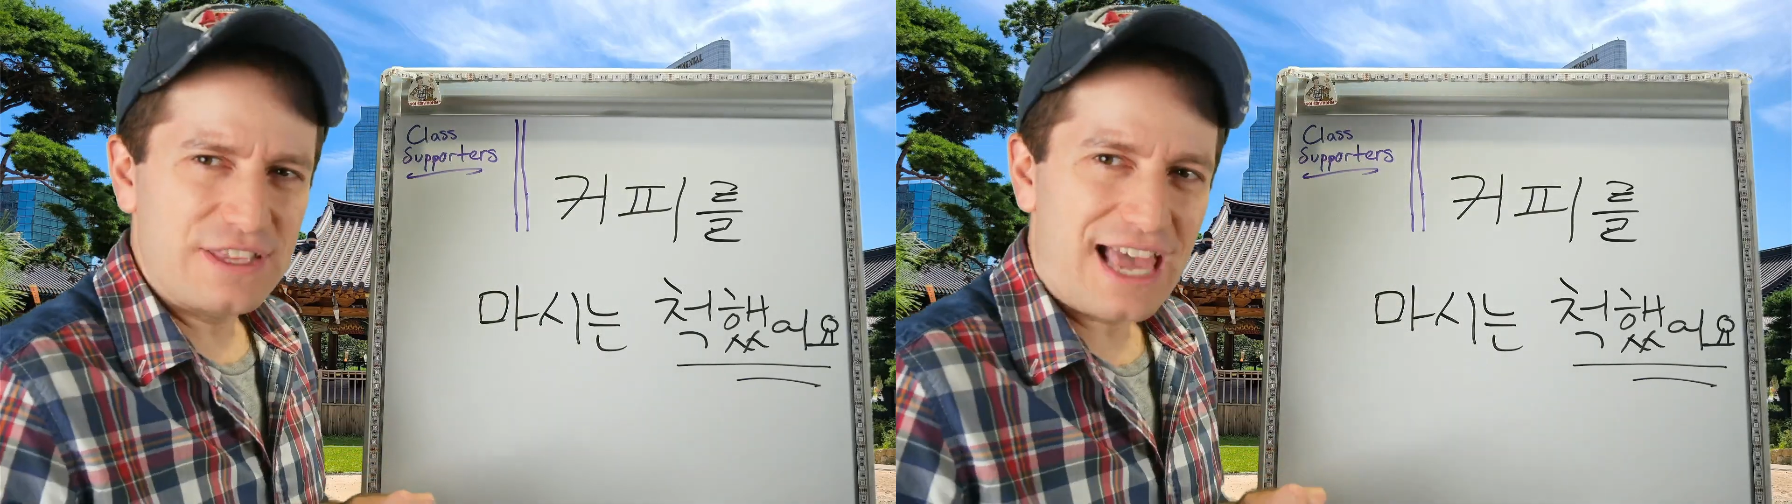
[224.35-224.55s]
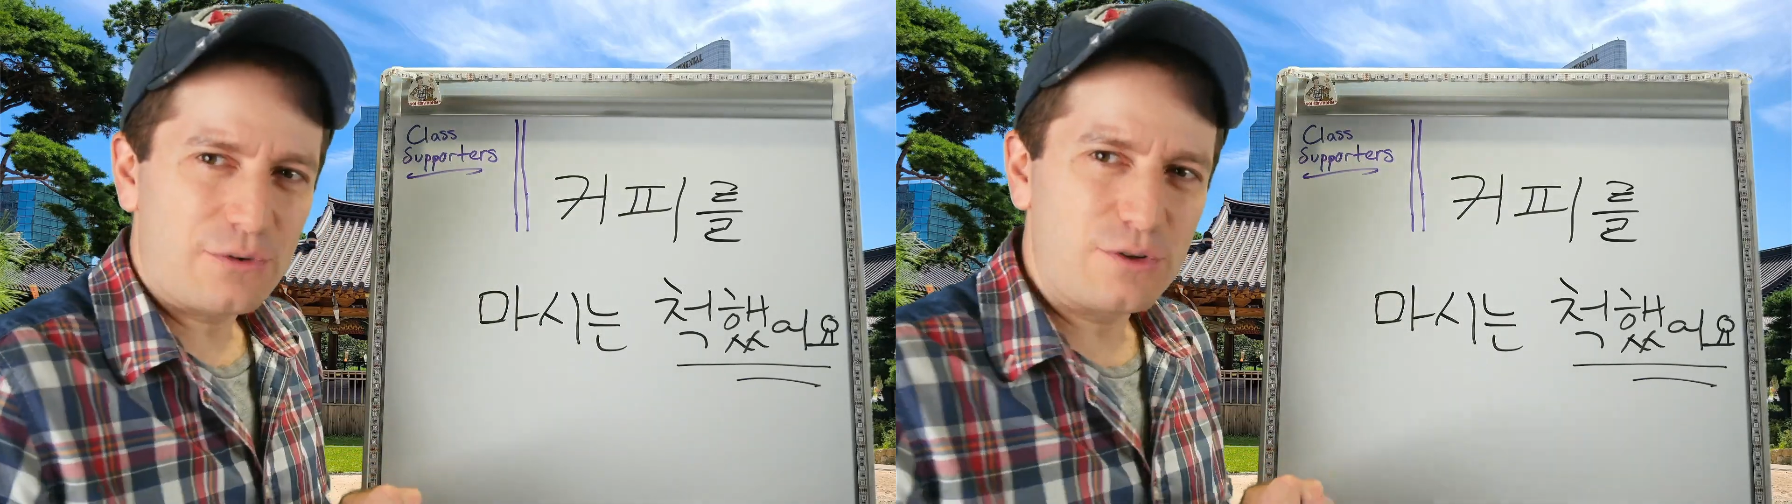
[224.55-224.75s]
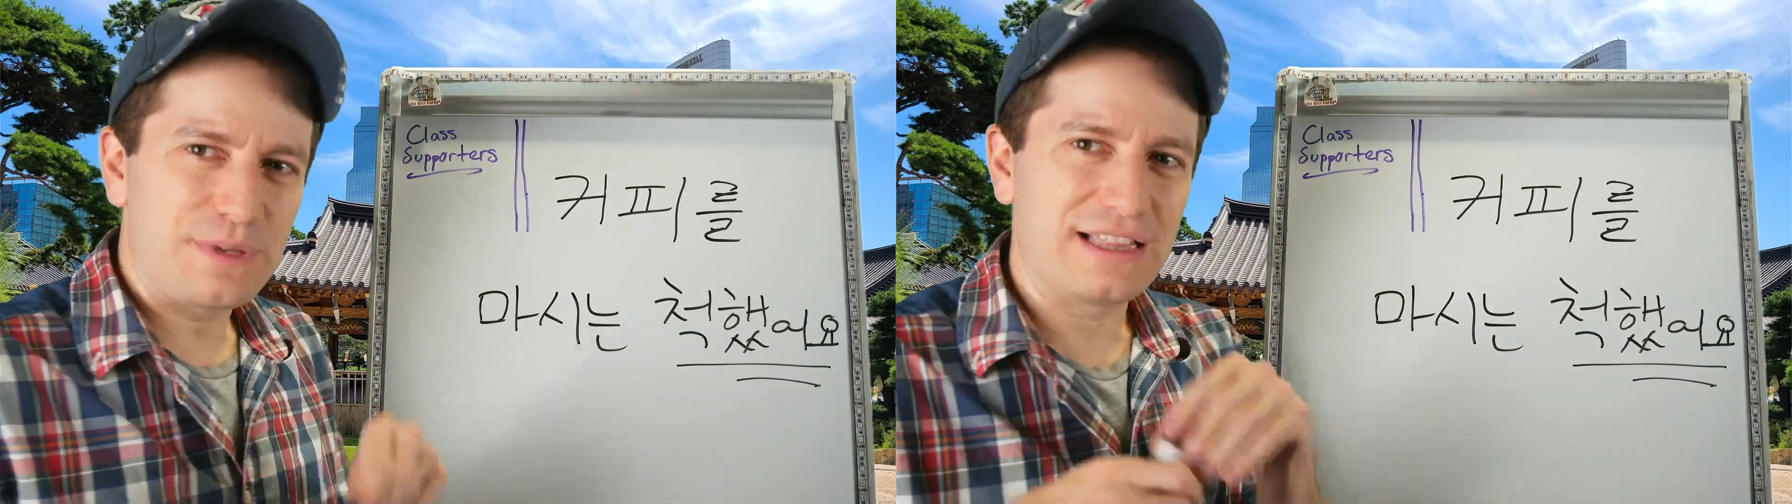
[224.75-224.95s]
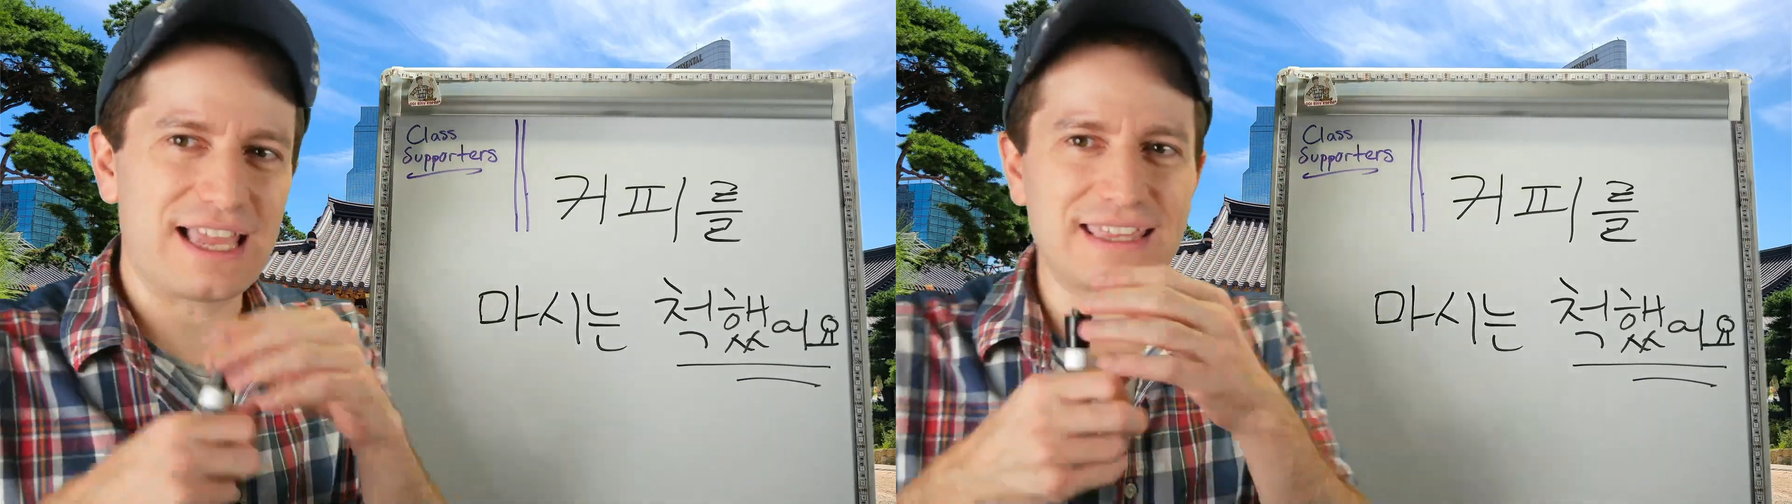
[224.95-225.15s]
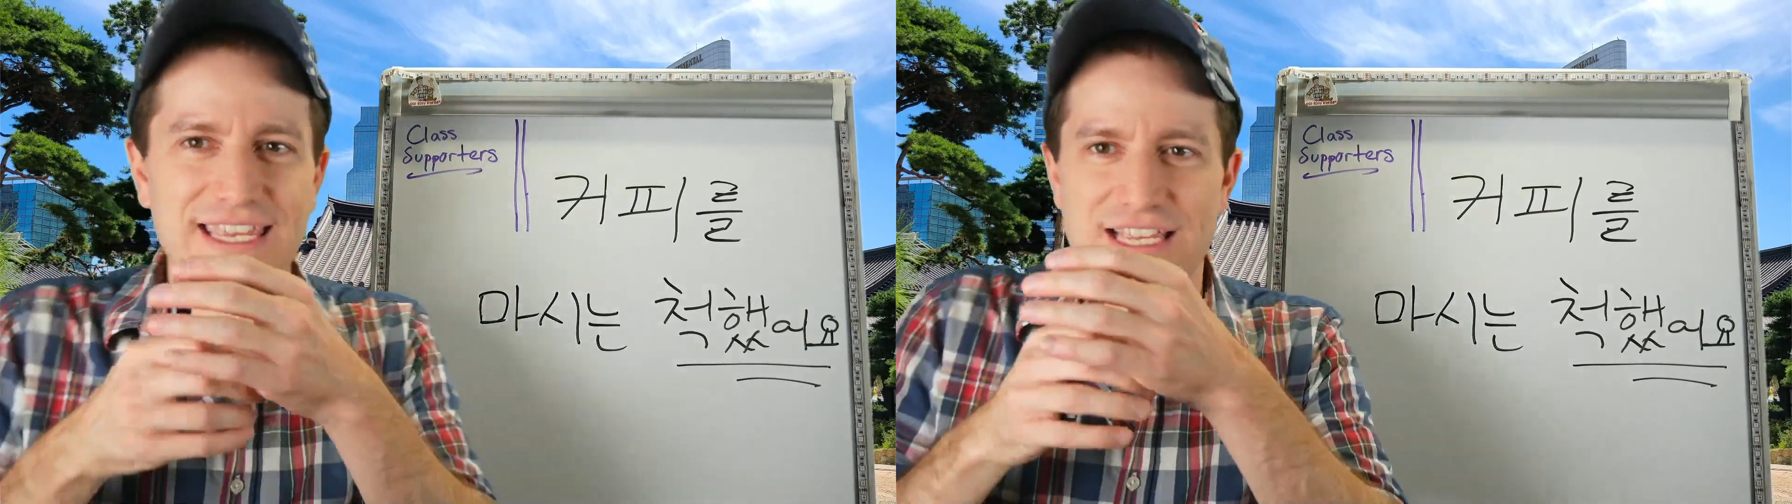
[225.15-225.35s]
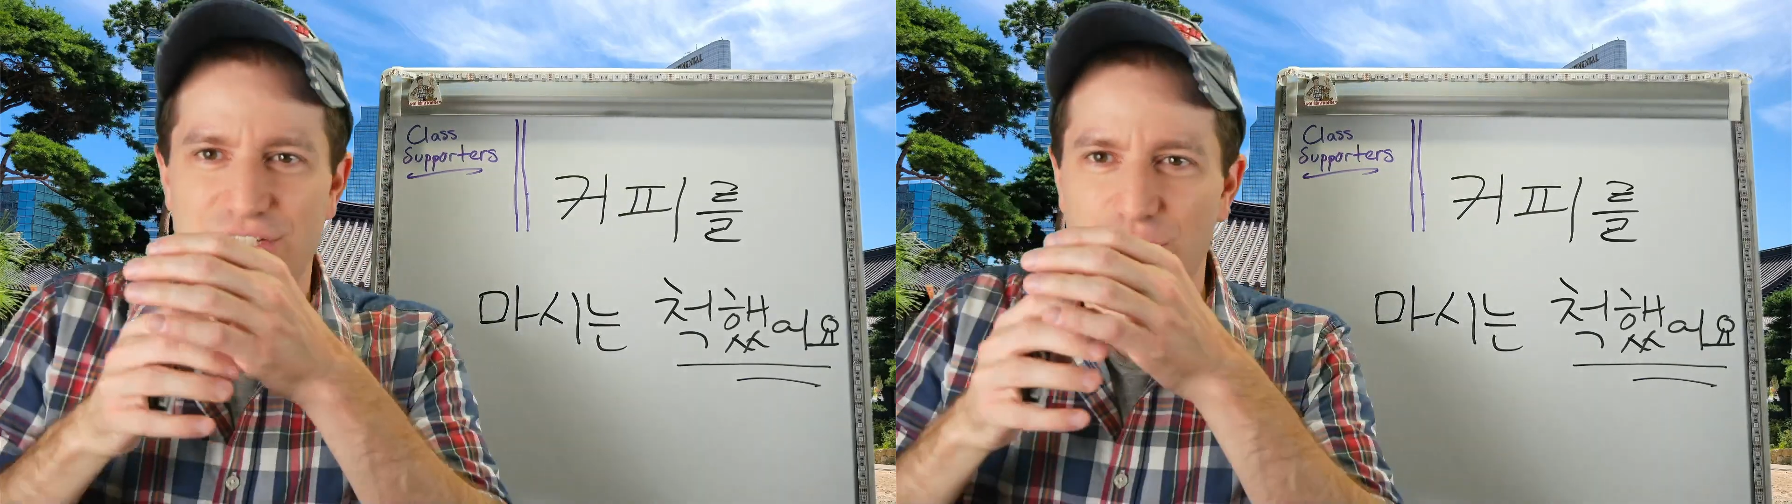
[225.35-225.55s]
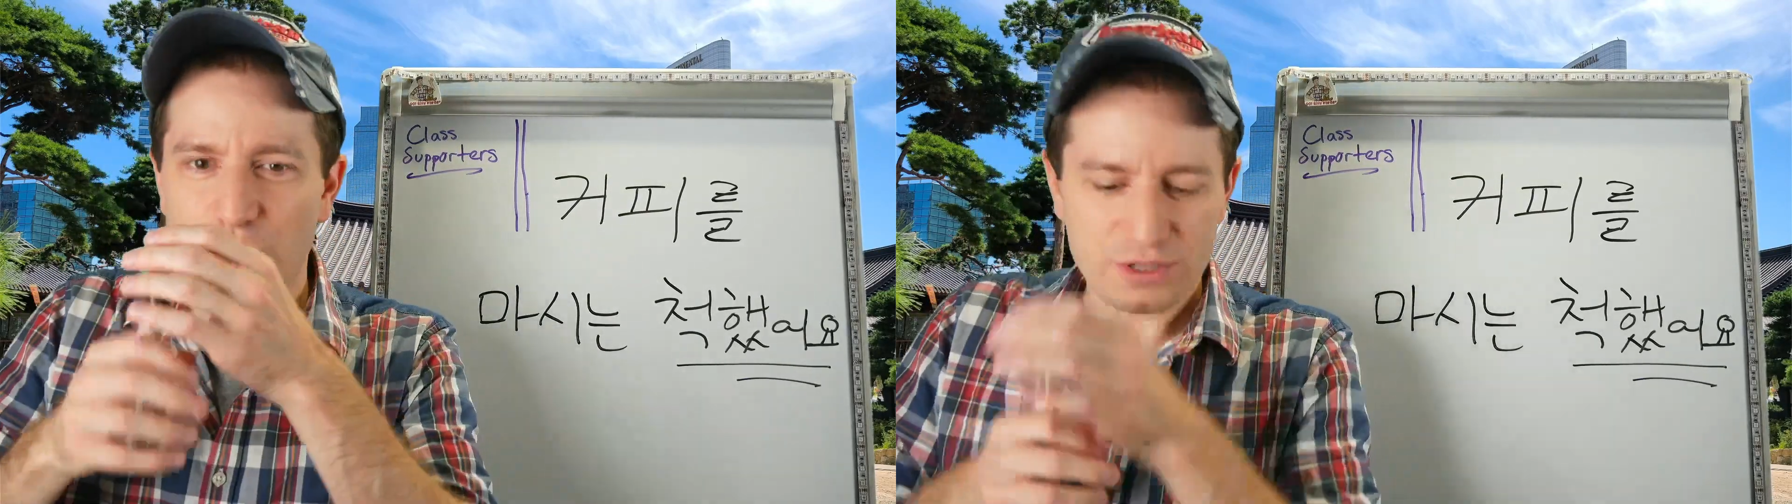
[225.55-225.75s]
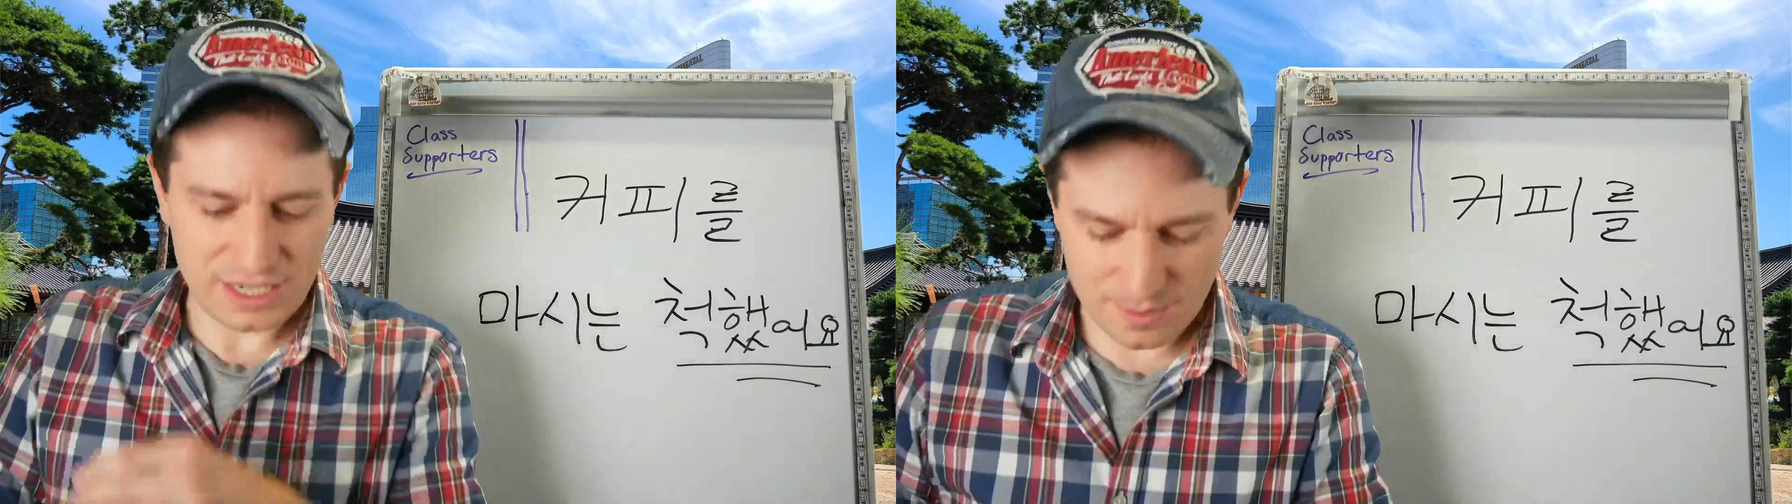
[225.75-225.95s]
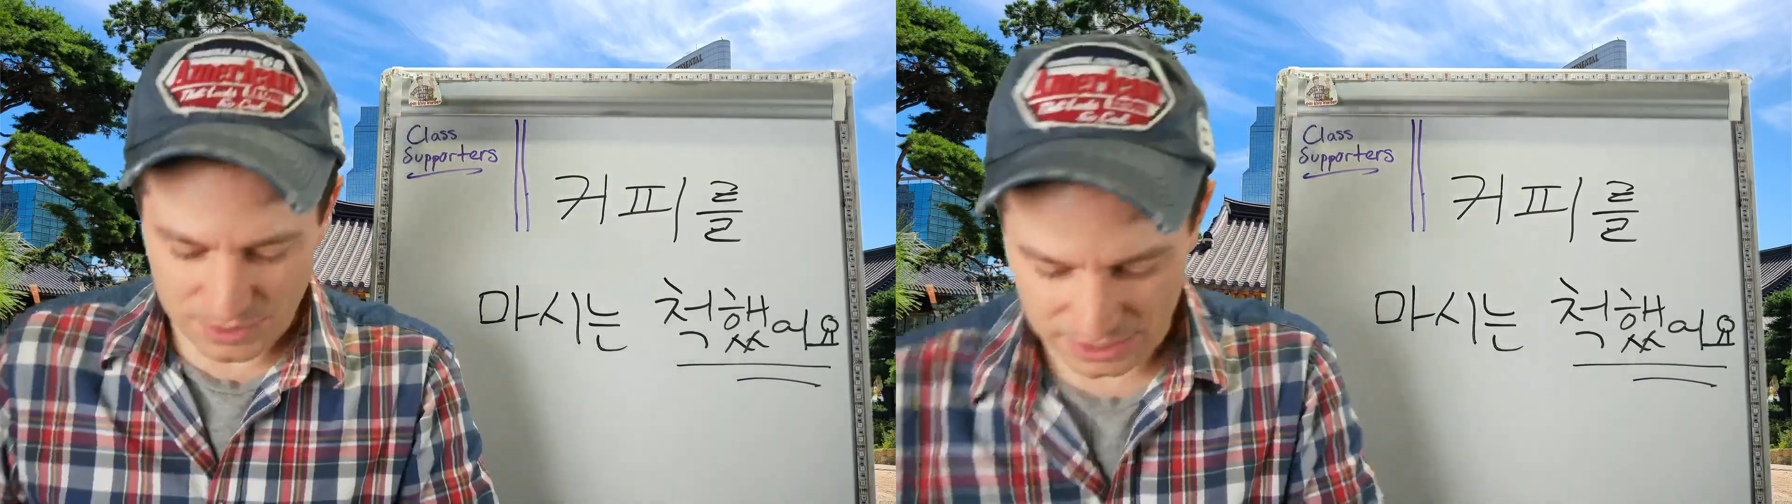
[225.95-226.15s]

That would be like this. You're holding up